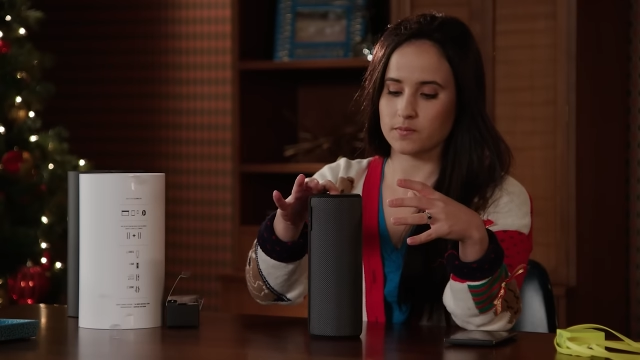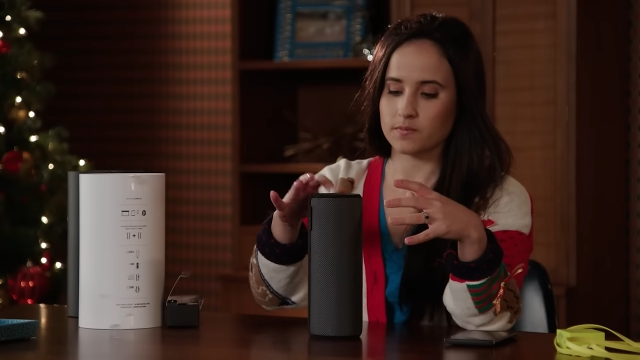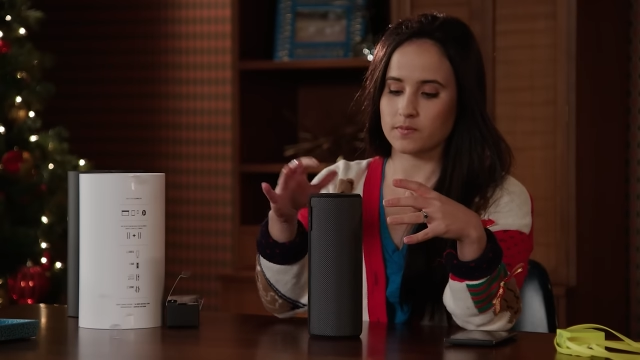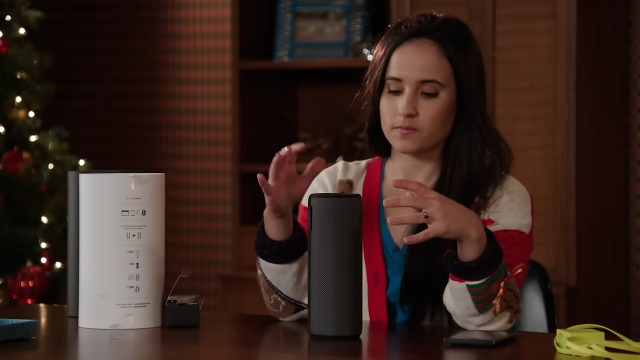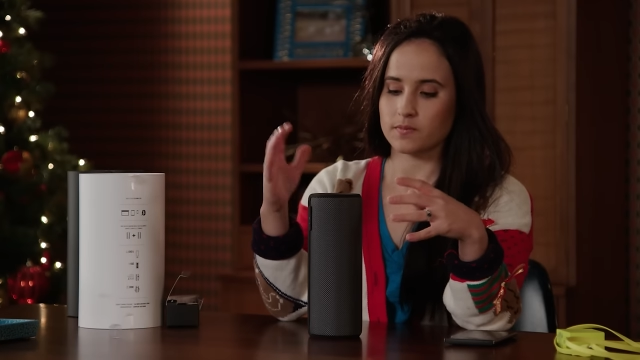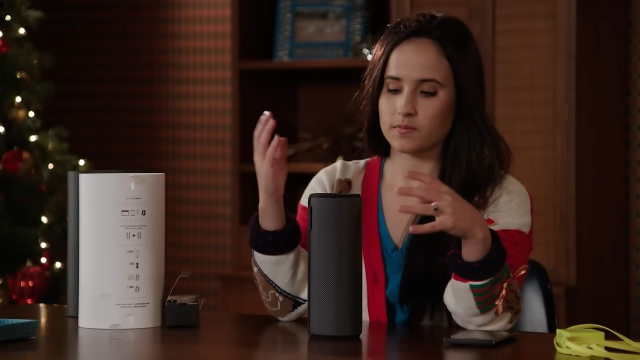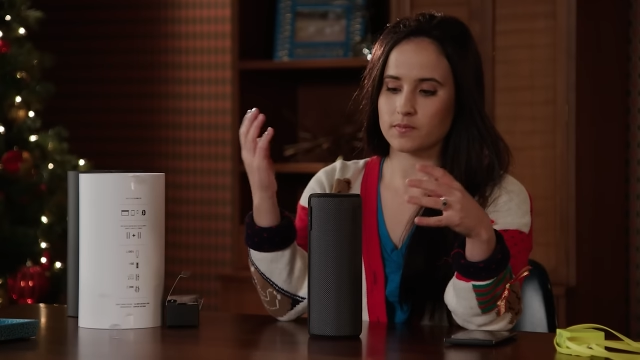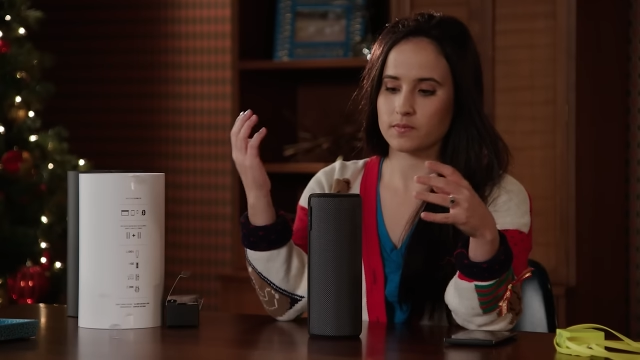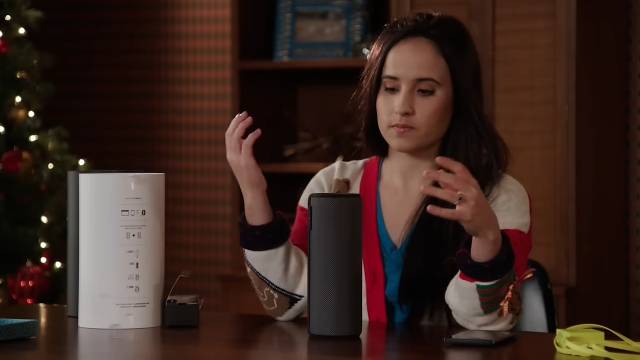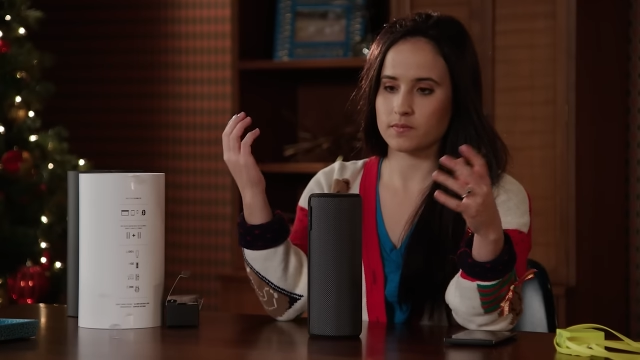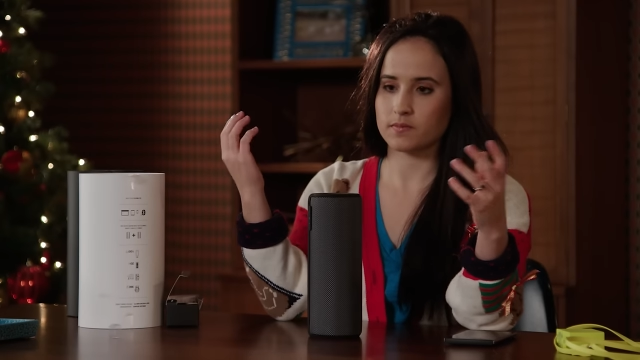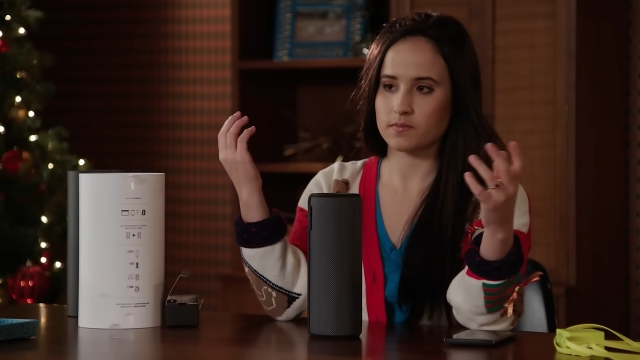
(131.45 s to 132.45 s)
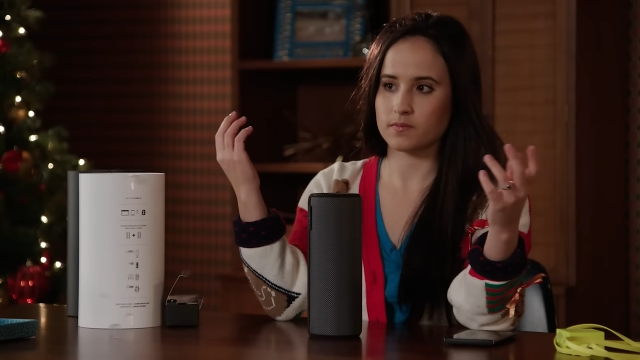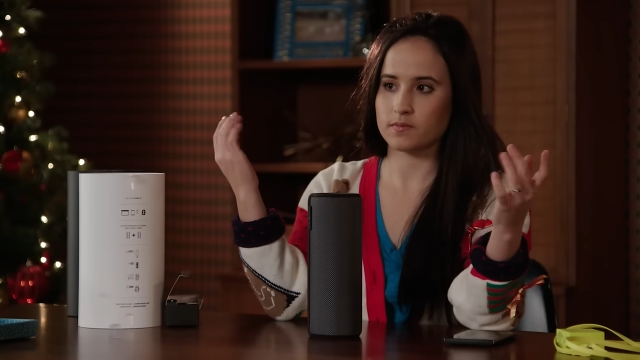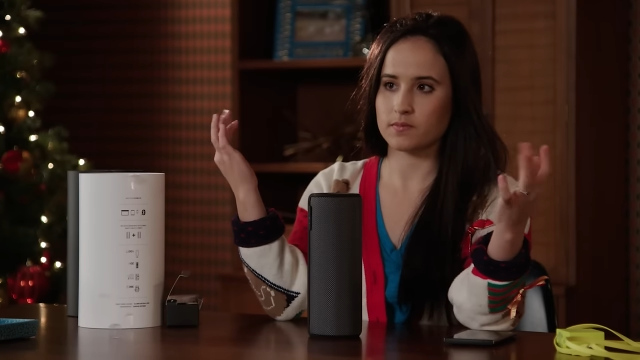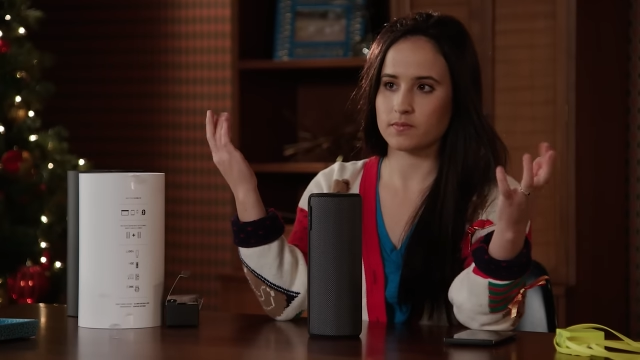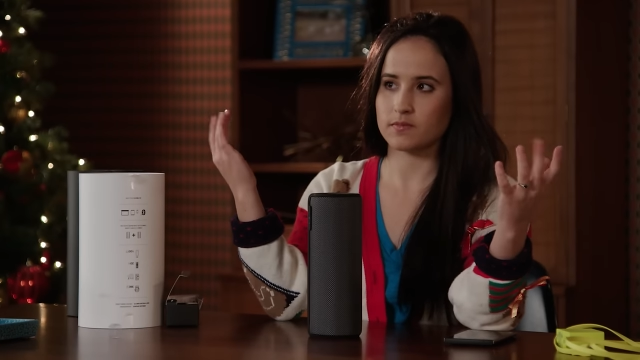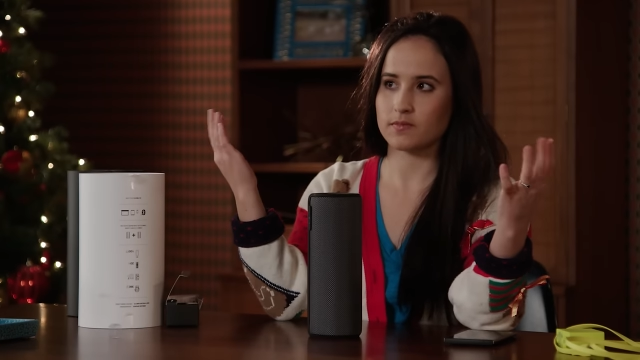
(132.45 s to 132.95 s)
I
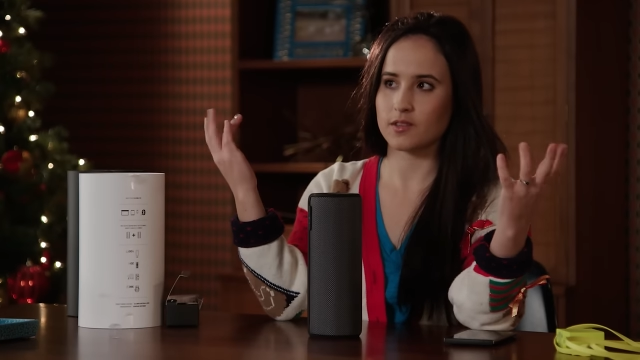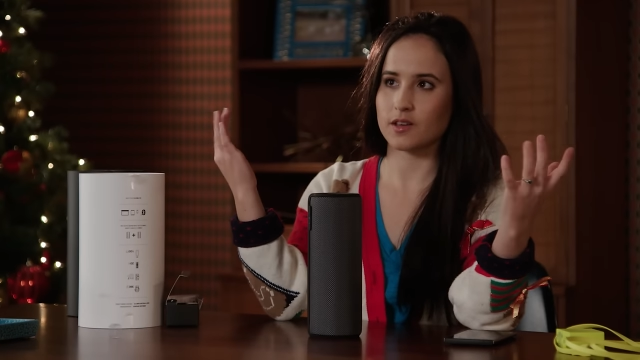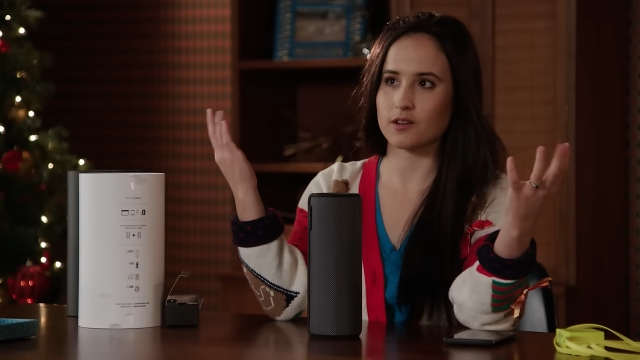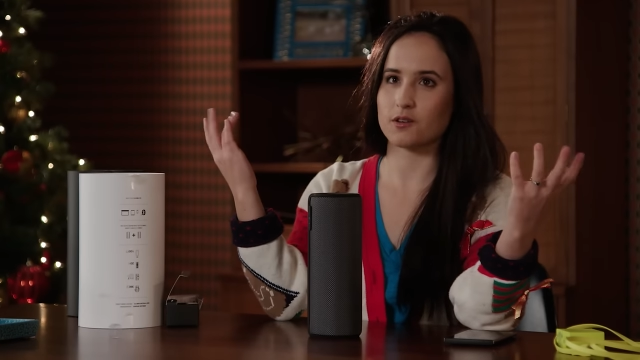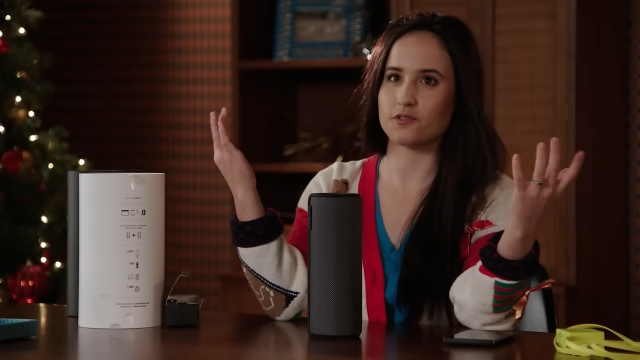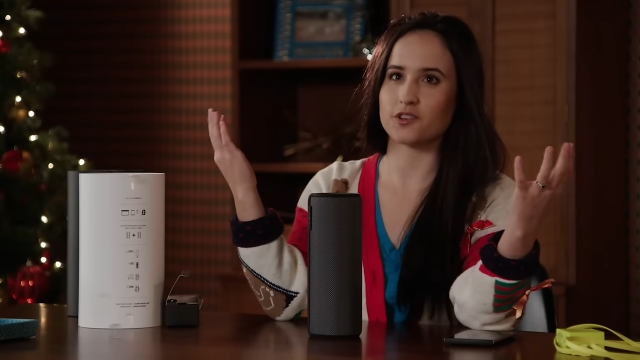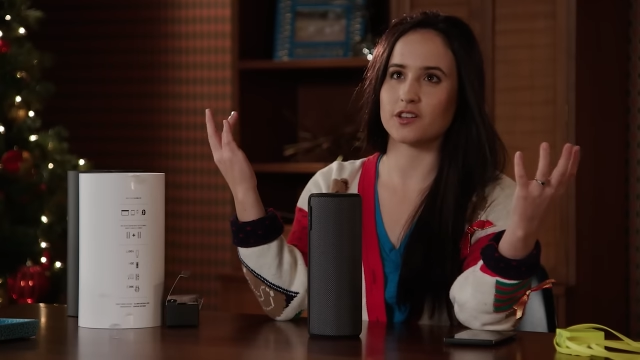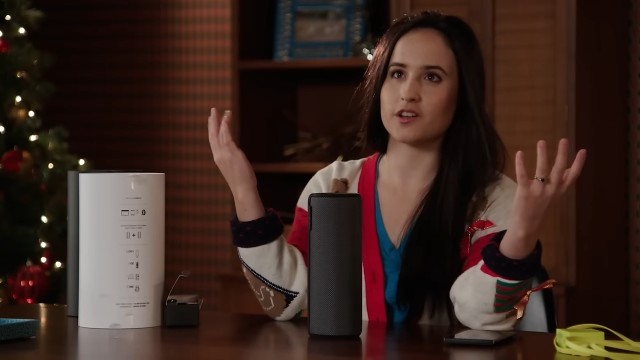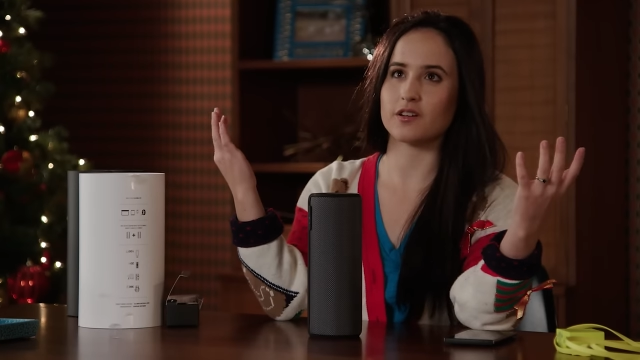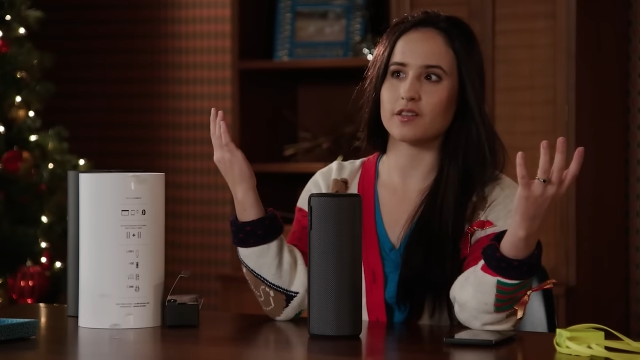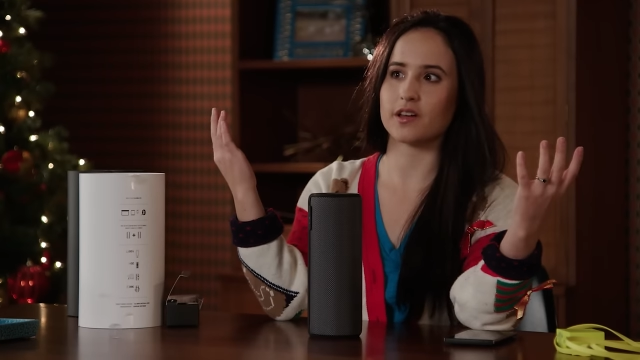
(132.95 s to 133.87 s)
don't know if you could hear